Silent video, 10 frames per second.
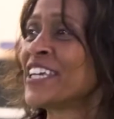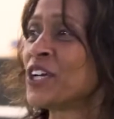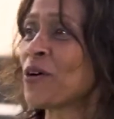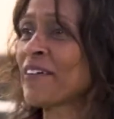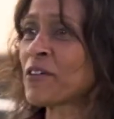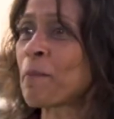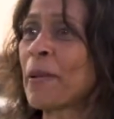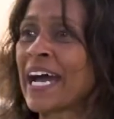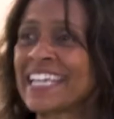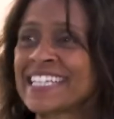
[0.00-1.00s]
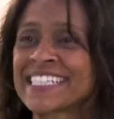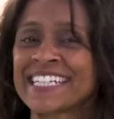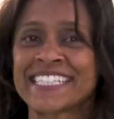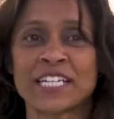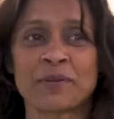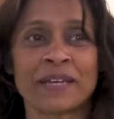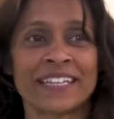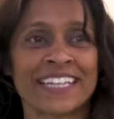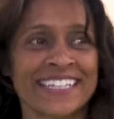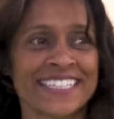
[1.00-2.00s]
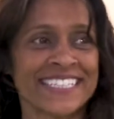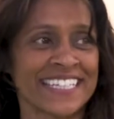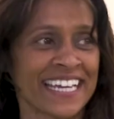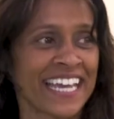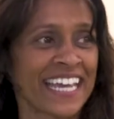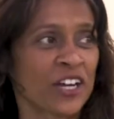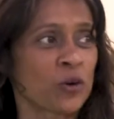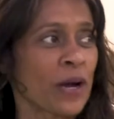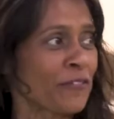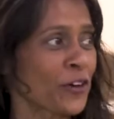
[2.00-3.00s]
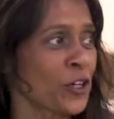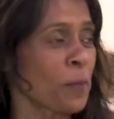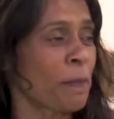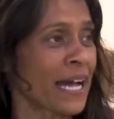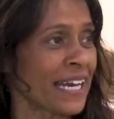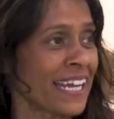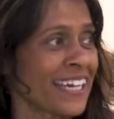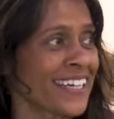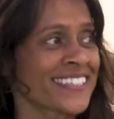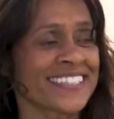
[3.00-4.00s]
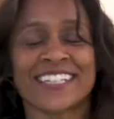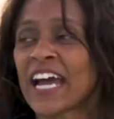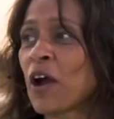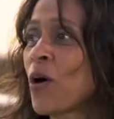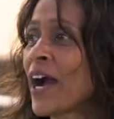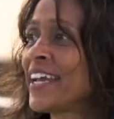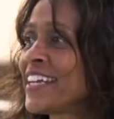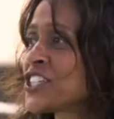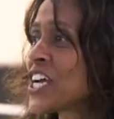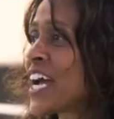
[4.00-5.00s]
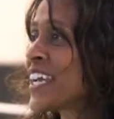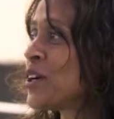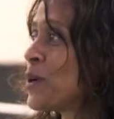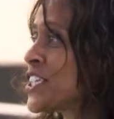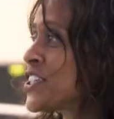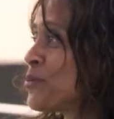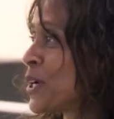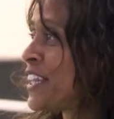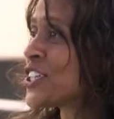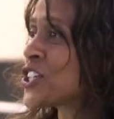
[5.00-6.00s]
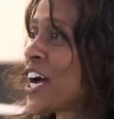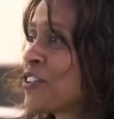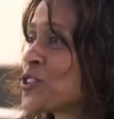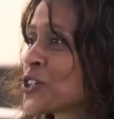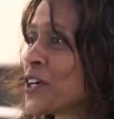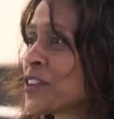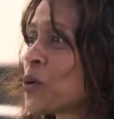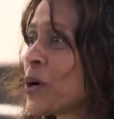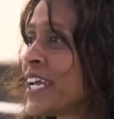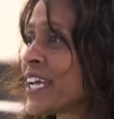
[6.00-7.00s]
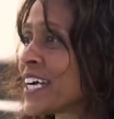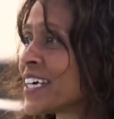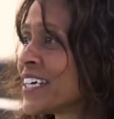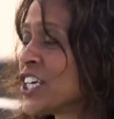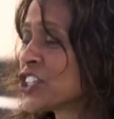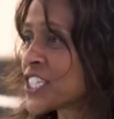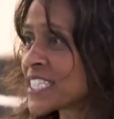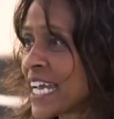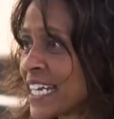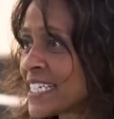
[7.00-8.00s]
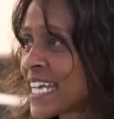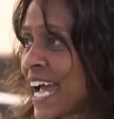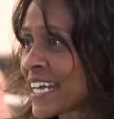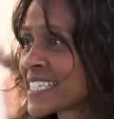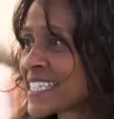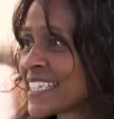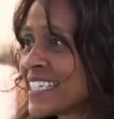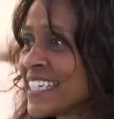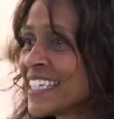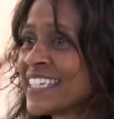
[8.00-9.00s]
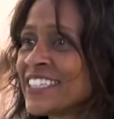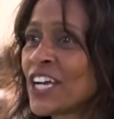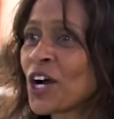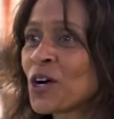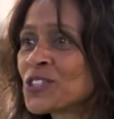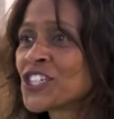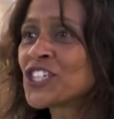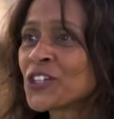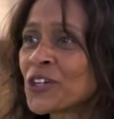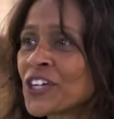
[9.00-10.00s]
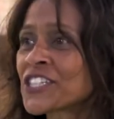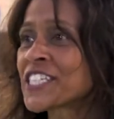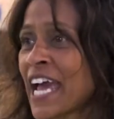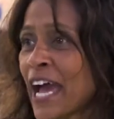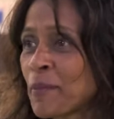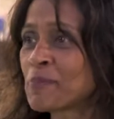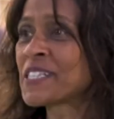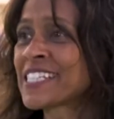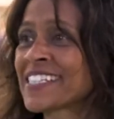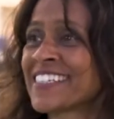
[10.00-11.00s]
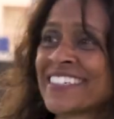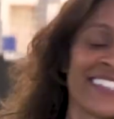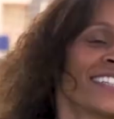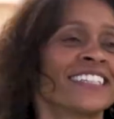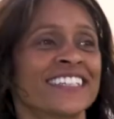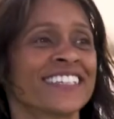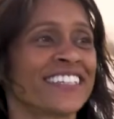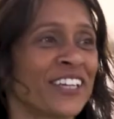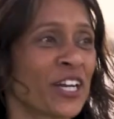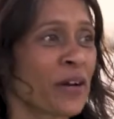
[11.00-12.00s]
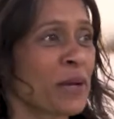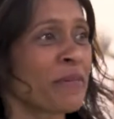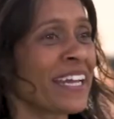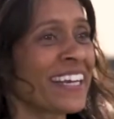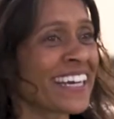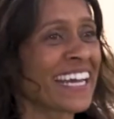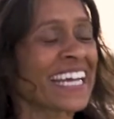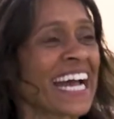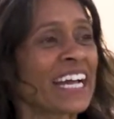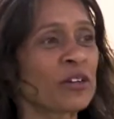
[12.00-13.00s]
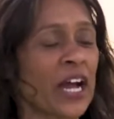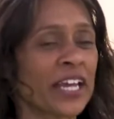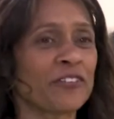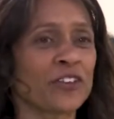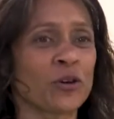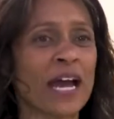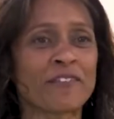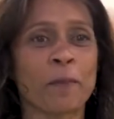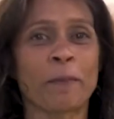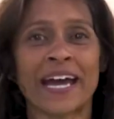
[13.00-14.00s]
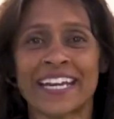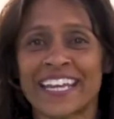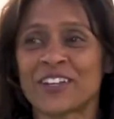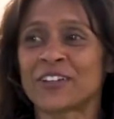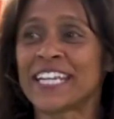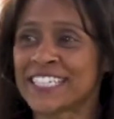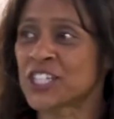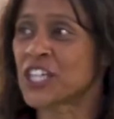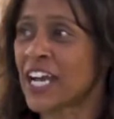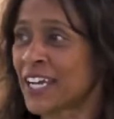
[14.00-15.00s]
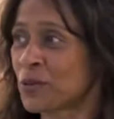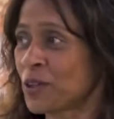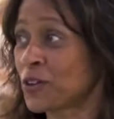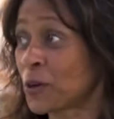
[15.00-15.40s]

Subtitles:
you have a buddy system in this. Whoever your buddy is, I want you to check in with each other during the week. Just send a text. Yo, did you do your steps? You know what I mean? Like, if you have a buddy, you need to check in with your